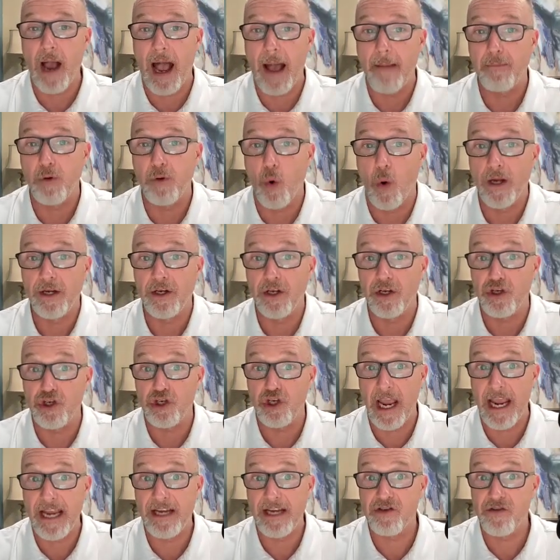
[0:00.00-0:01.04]
I'm going to
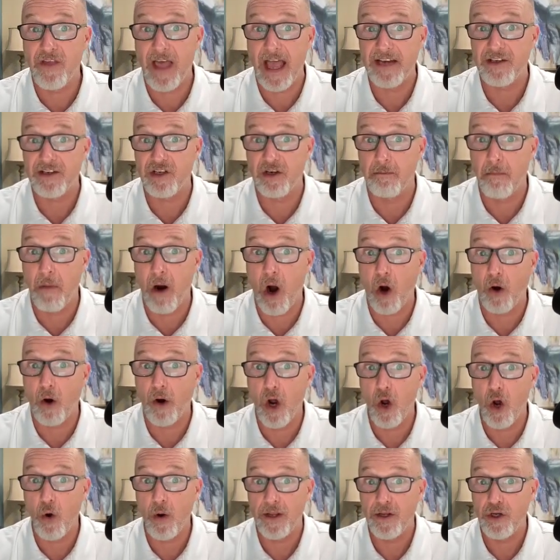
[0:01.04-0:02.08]
change that
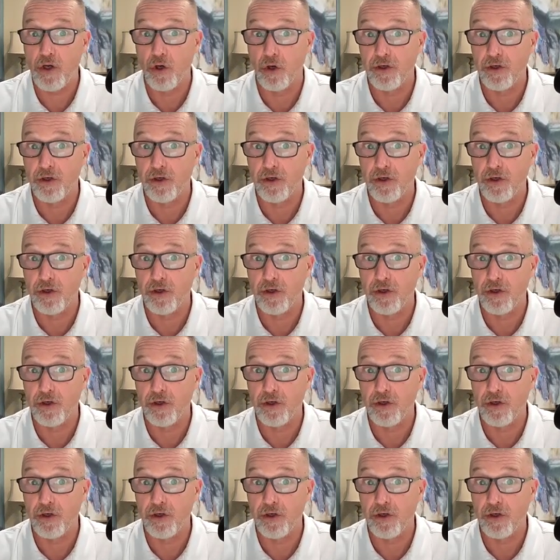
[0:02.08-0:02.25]
tomorrow and